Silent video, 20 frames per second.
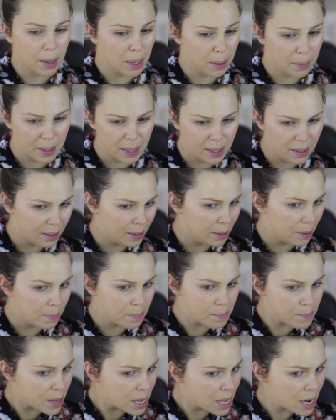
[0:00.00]
Maybe
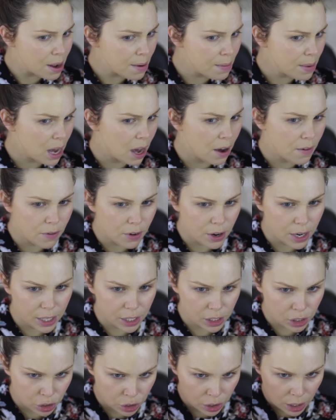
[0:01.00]
medium
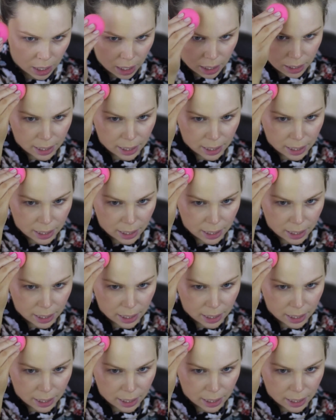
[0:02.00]
coverage.